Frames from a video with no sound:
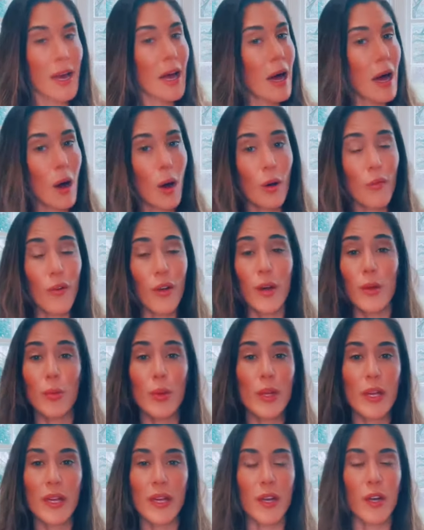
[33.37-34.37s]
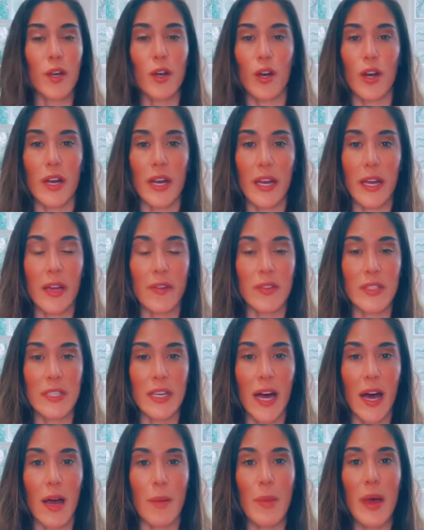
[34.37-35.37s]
However, it really can occur at any given time,